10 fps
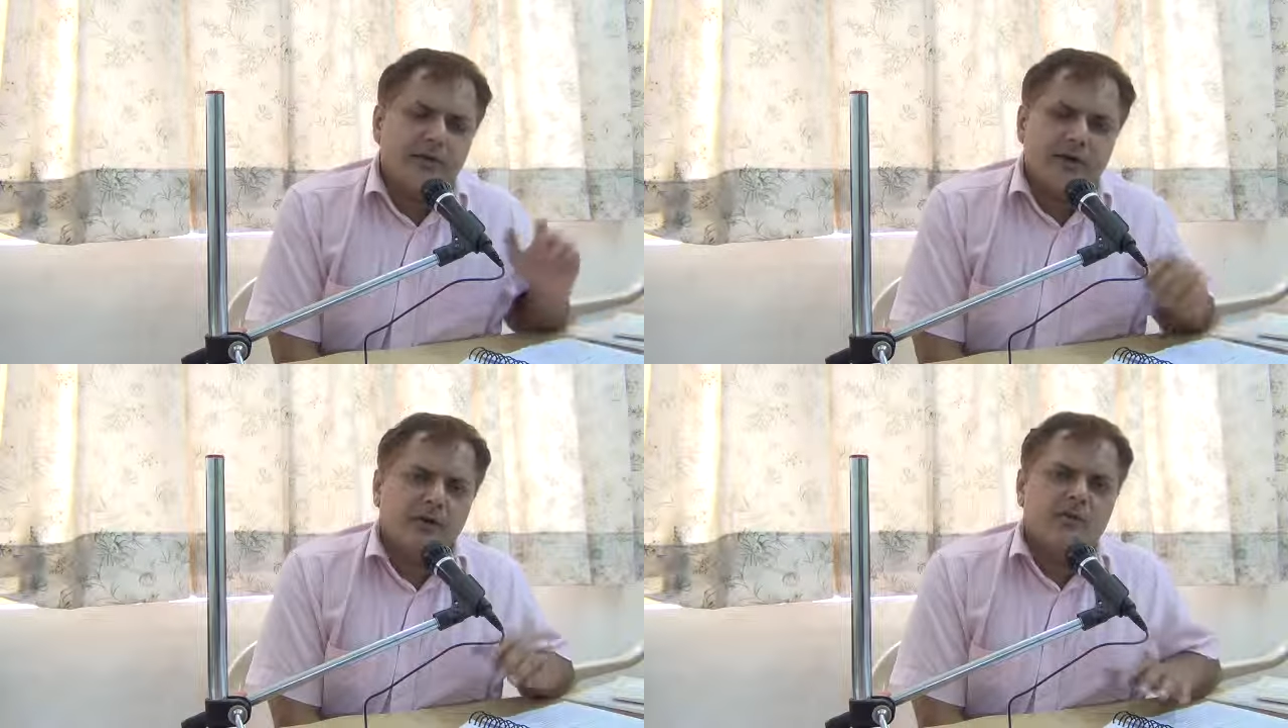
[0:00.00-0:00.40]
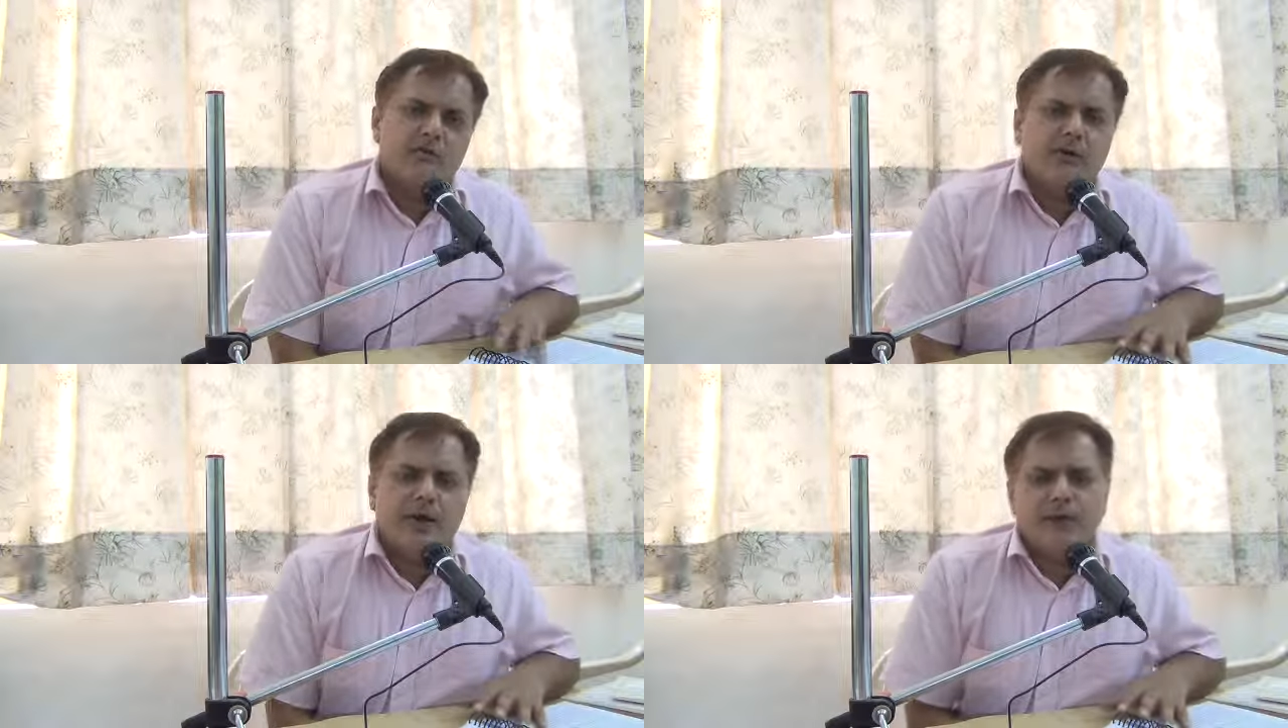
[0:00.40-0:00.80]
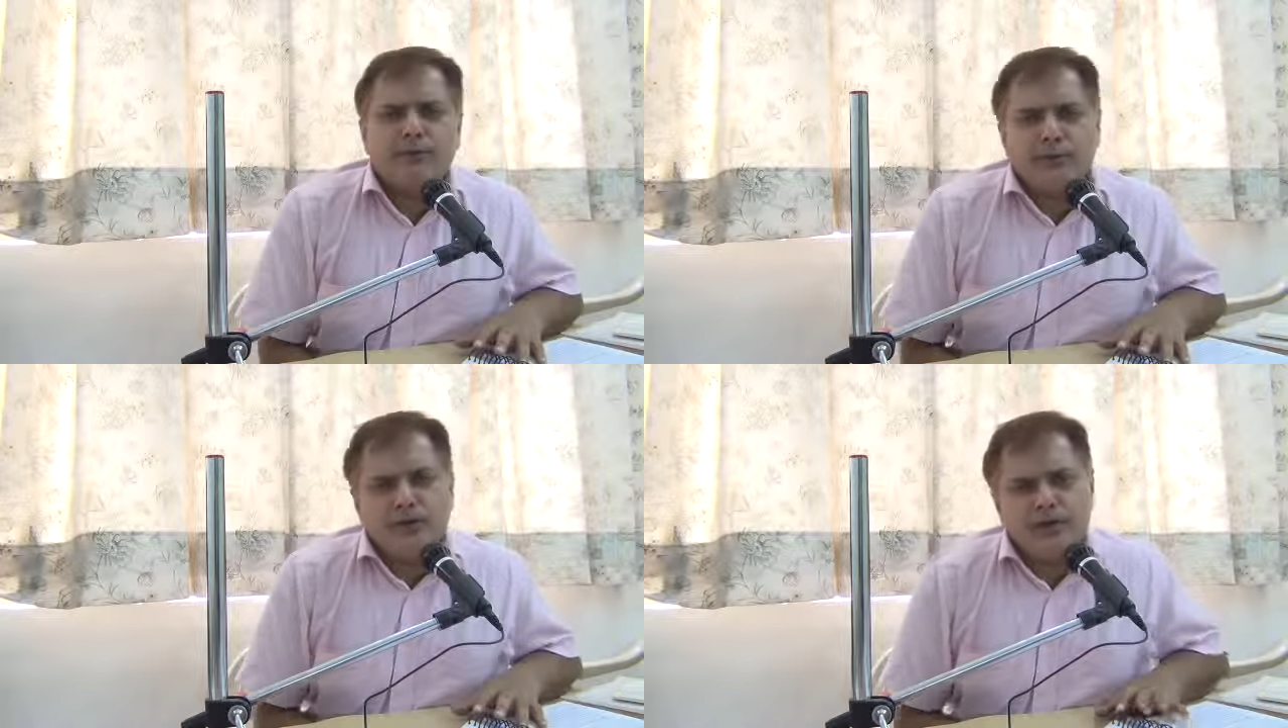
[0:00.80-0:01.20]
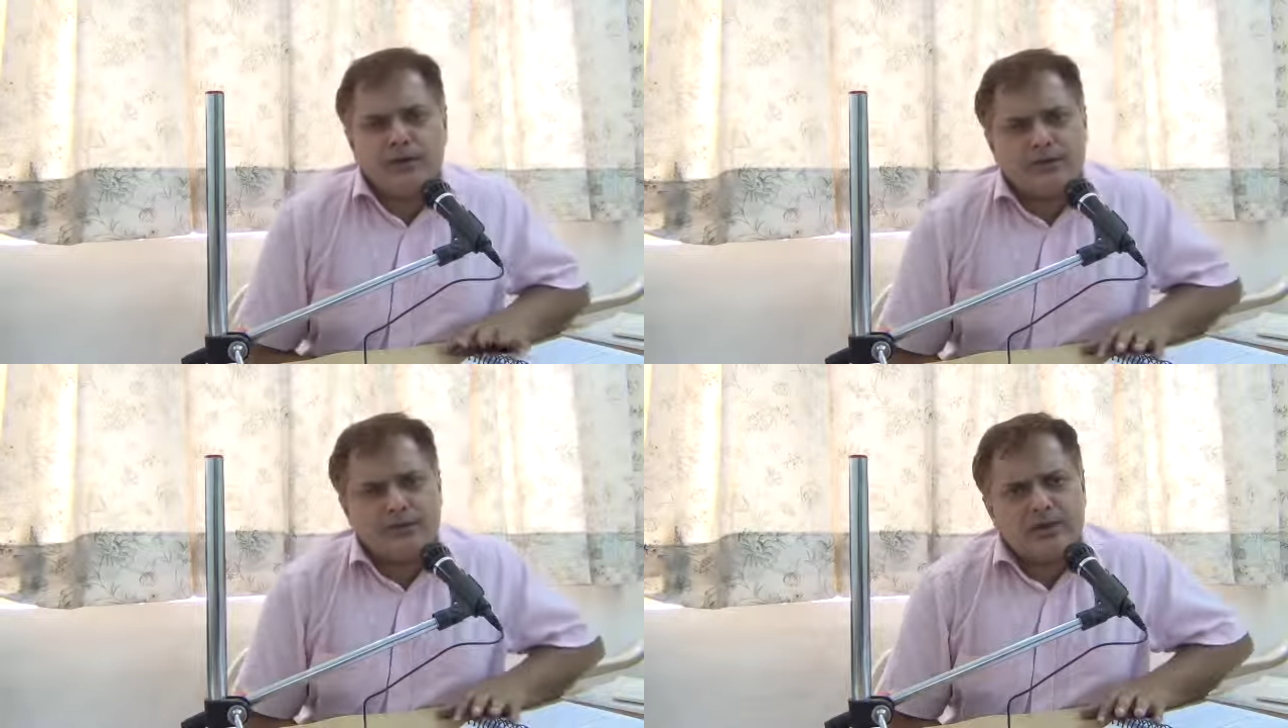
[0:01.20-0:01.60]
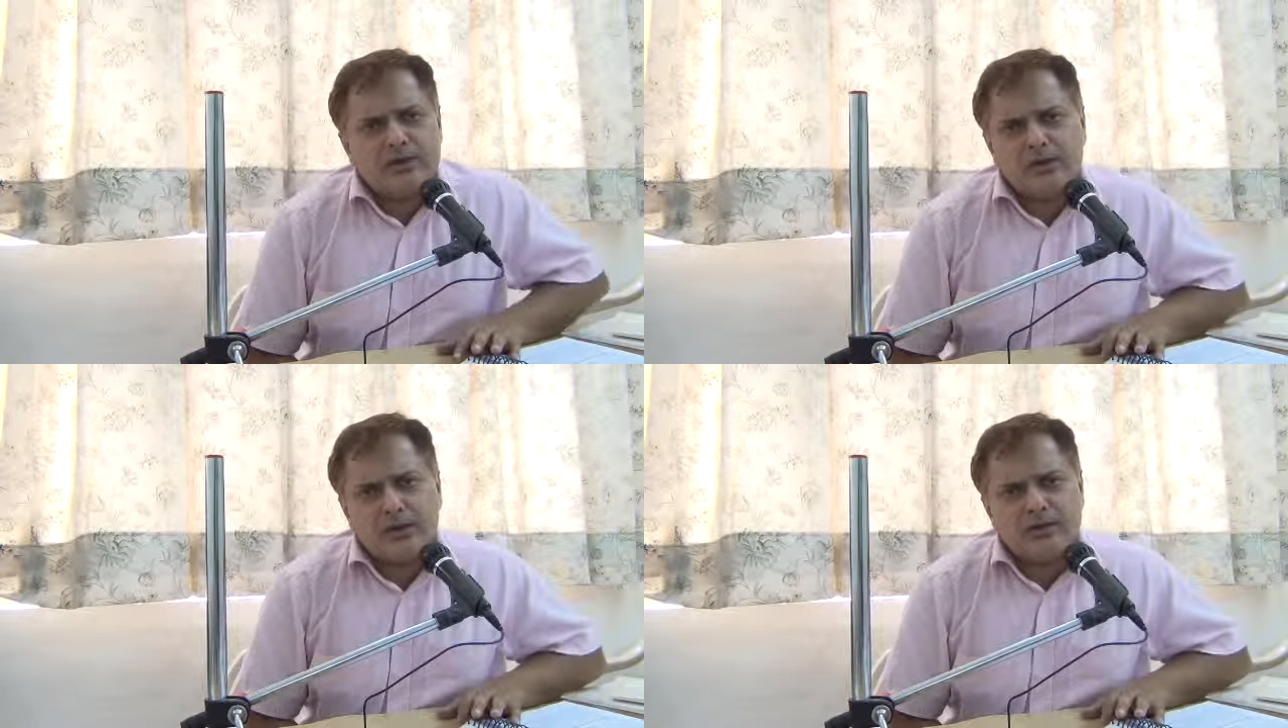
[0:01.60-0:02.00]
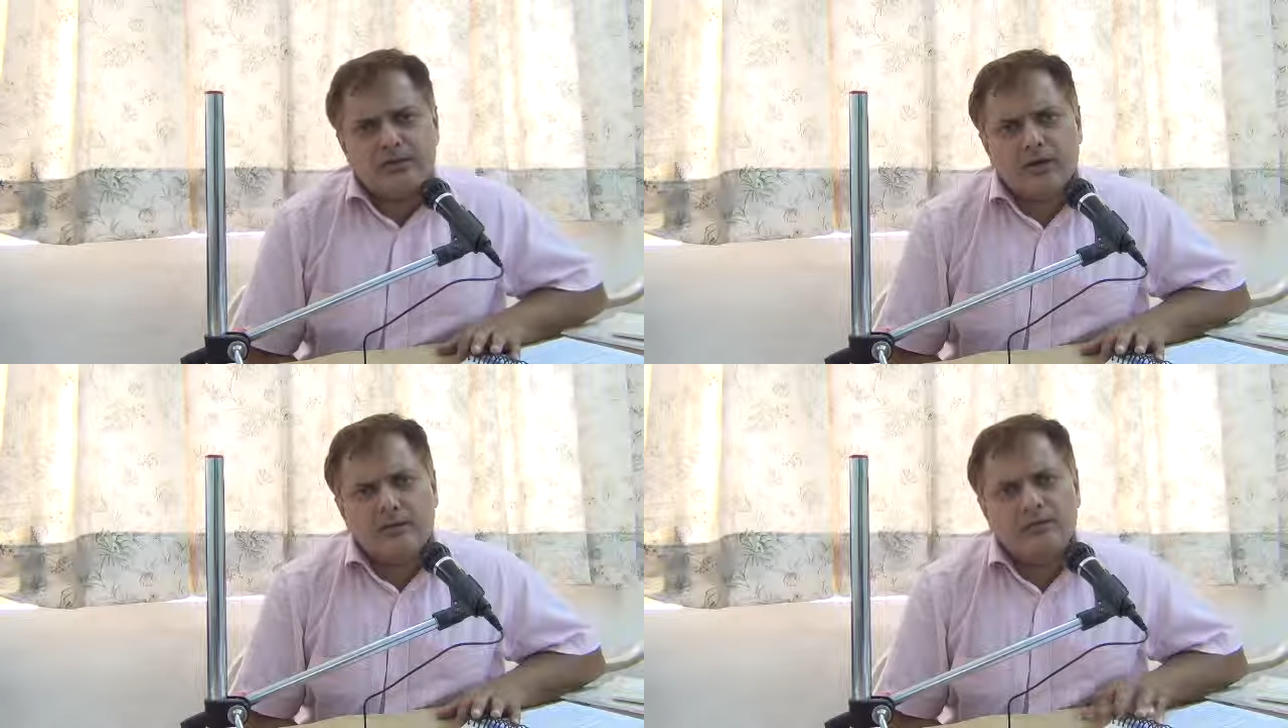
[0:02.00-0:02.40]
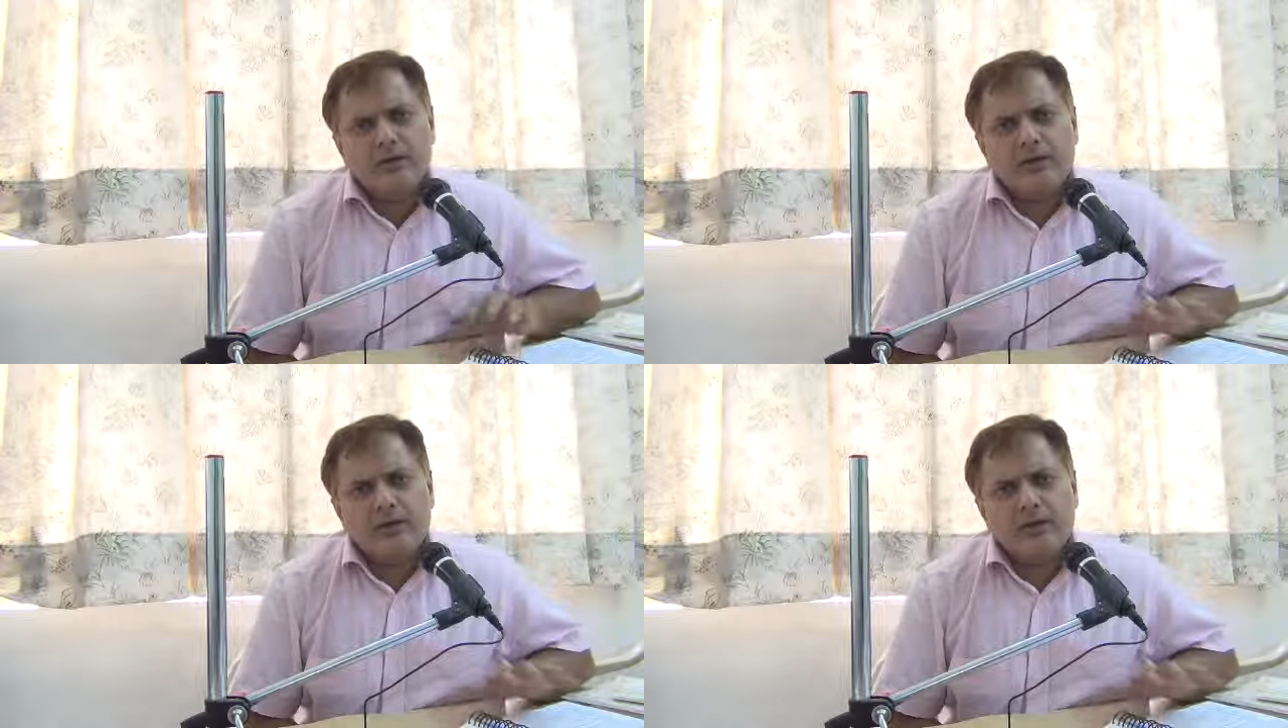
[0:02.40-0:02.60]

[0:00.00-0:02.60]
videos will be helpful in understanding the concept,